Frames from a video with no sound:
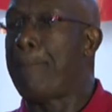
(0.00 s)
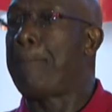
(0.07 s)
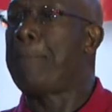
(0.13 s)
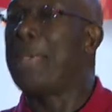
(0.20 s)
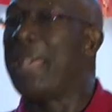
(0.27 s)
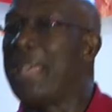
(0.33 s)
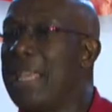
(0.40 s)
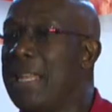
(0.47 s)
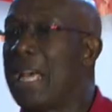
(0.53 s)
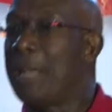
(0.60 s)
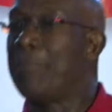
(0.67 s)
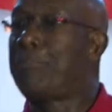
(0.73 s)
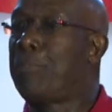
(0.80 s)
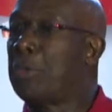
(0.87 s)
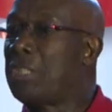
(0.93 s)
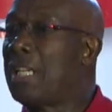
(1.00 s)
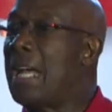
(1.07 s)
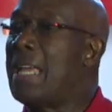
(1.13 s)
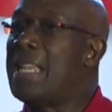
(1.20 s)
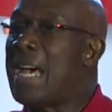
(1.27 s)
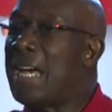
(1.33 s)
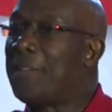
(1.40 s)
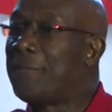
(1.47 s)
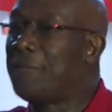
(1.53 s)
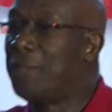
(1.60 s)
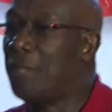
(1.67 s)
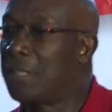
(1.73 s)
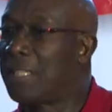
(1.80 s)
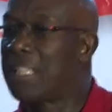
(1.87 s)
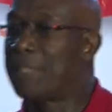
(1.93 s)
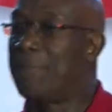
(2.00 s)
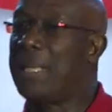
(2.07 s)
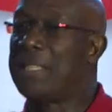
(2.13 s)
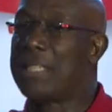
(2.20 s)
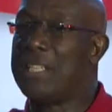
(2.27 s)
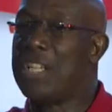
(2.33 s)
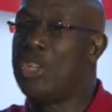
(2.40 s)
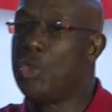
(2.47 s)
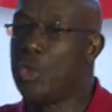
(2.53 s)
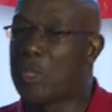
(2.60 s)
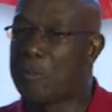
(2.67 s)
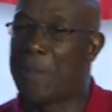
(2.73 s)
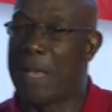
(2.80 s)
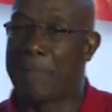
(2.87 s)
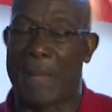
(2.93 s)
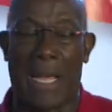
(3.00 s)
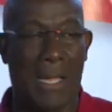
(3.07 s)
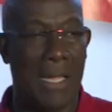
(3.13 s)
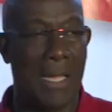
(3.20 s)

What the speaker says: paying and putting an advertisement in the newspaper,